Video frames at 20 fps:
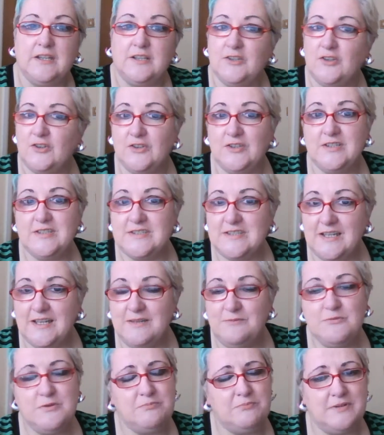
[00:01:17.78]
Like I say,
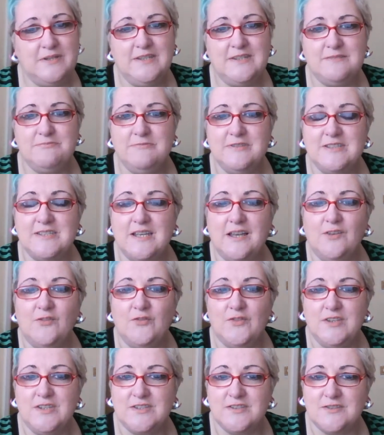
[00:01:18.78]
I'm repeating myself,
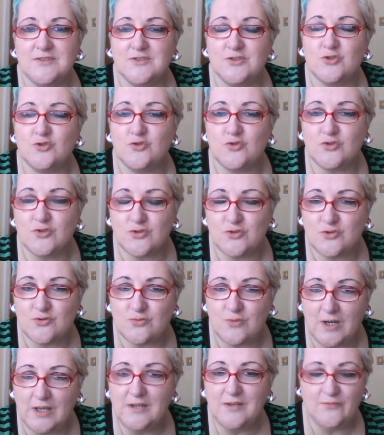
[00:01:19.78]
there's
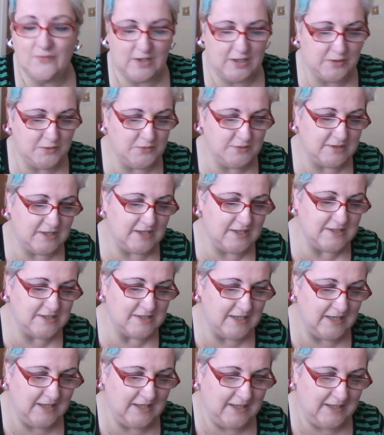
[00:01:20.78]
12 houses
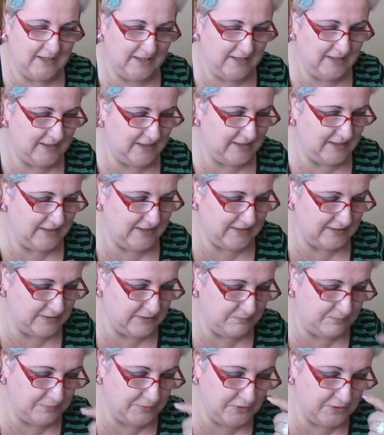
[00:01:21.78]
in
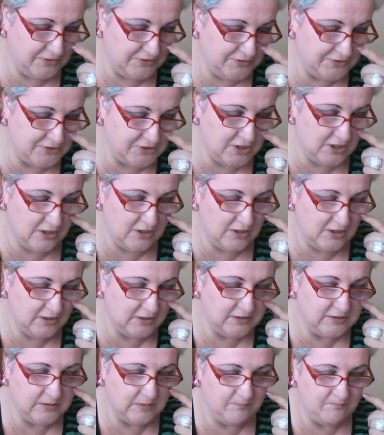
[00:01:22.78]
the birth
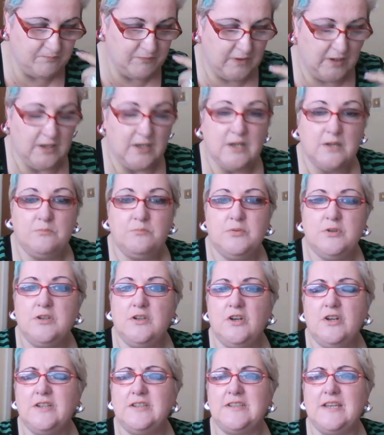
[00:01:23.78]
chart, but
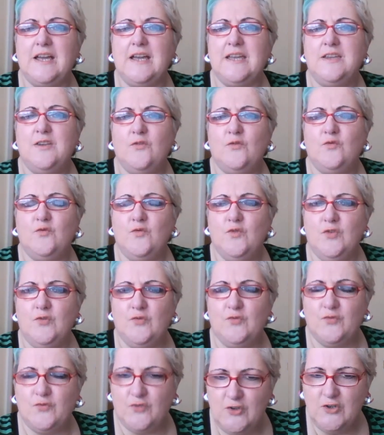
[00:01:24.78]
like I say, the
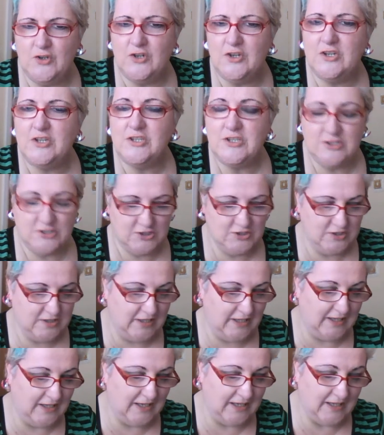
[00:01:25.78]
first,